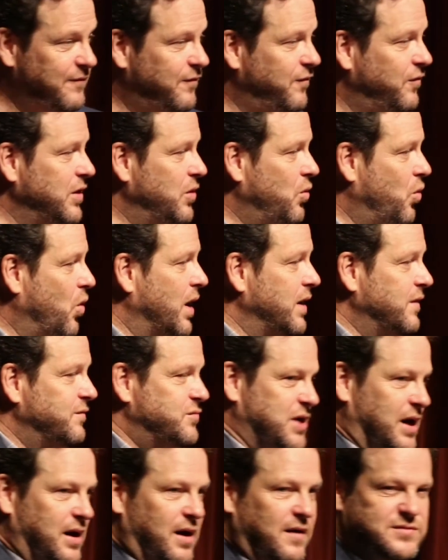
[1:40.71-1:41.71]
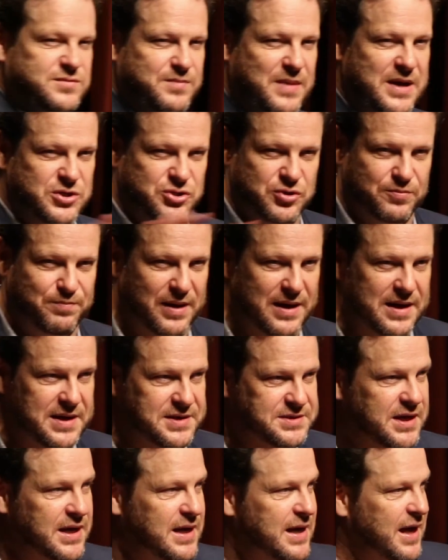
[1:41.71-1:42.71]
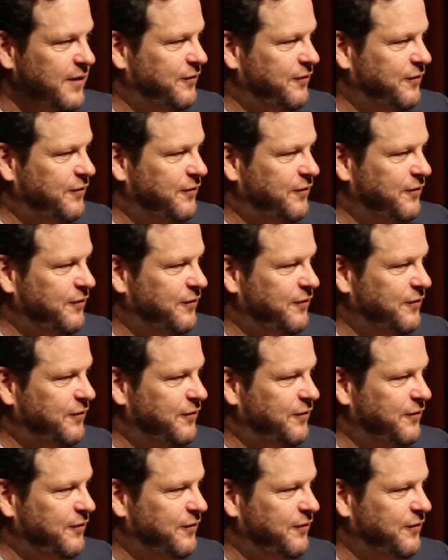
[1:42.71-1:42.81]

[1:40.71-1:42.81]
Every one of Chekhov's major plays,